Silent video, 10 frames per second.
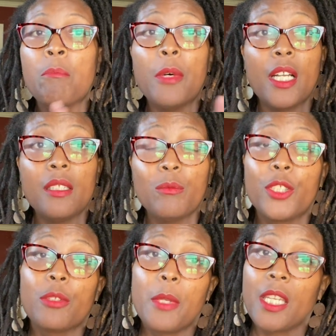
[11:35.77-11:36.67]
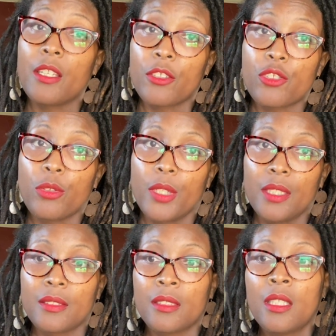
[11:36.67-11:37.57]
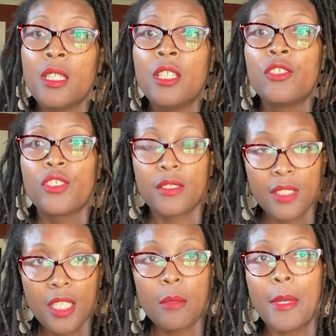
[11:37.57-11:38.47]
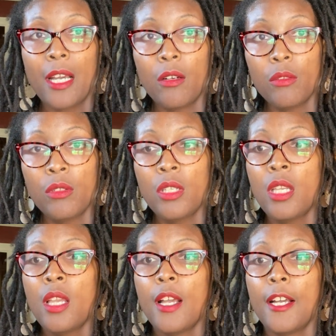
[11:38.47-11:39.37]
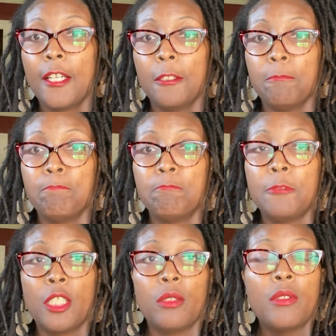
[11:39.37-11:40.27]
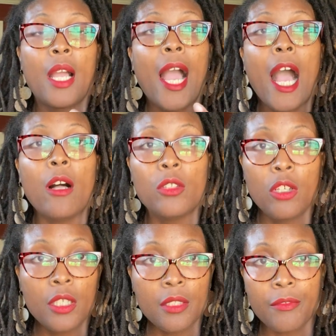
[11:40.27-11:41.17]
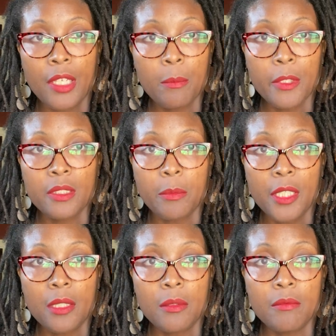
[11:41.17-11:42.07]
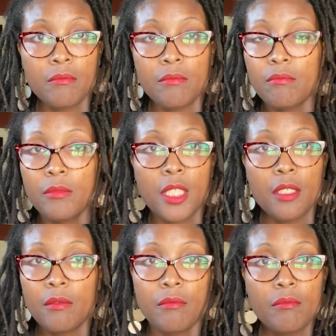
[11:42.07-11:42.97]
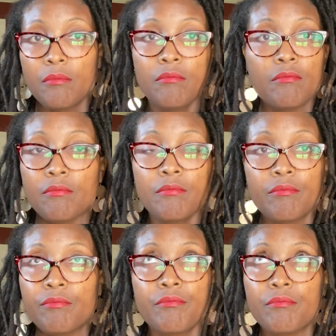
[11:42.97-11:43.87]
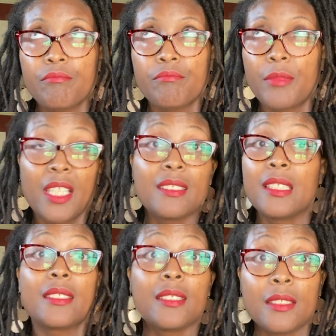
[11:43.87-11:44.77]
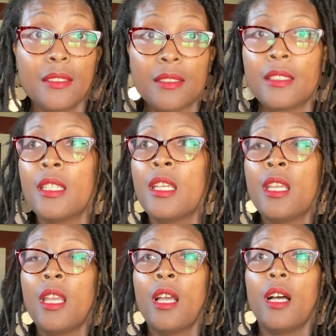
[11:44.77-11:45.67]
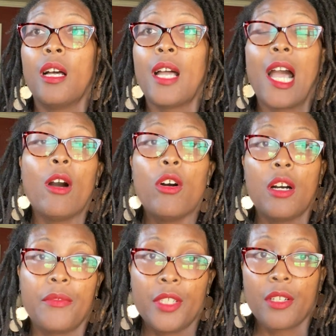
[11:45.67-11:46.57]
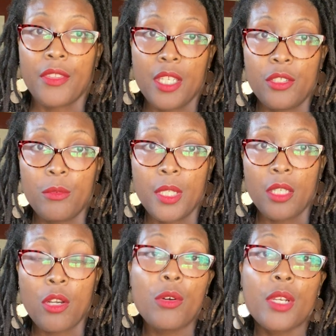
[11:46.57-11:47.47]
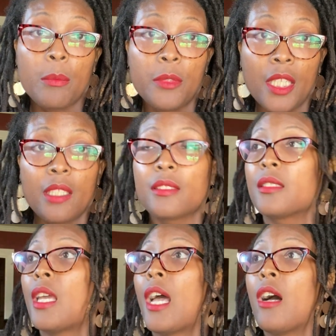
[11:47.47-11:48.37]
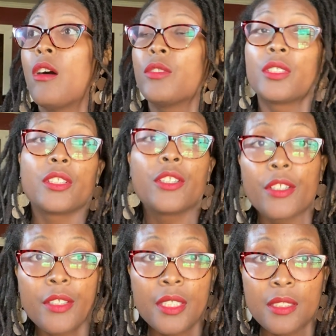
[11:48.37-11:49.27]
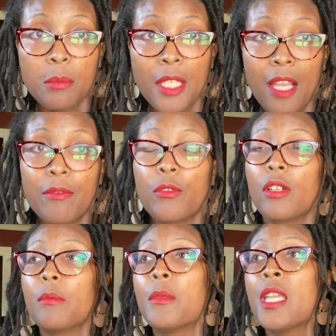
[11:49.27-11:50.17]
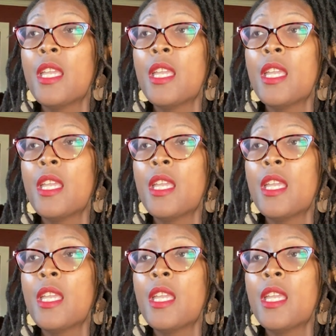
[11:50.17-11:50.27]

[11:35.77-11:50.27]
But when you're making your choice, just think about, you know, how long the framework's been in existence. How often are they doing code updates? How secure is the platform?